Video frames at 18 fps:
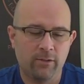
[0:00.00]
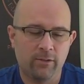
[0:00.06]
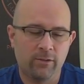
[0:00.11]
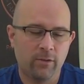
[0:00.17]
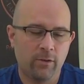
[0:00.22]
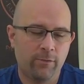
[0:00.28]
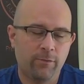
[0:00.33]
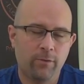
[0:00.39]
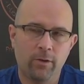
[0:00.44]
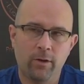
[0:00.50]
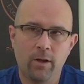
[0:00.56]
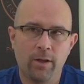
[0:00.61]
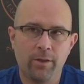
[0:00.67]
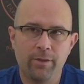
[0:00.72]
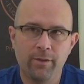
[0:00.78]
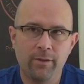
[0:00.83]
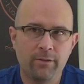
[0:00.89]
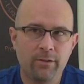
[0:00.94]
And so for an
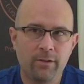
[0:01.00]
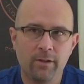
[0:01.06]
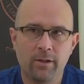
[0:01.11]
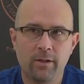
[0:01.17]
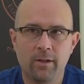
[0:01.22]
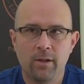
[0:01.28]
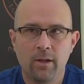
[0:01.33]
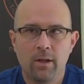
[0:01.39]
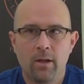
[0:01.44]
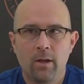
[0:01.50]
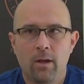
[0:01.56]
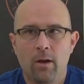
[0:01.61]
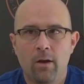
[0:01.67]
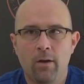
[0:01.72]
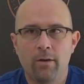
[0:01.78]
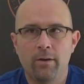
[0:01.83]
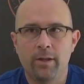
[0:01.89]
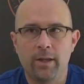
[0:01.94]
authentic
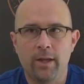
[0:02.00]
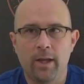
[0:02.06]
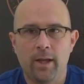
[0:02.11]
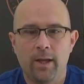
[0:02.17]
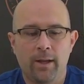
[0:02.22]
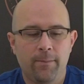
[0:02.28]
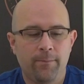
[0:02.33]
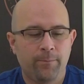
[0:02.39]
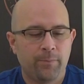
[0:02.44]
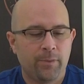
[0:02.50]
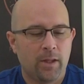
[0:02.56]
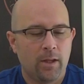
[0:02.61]
RDA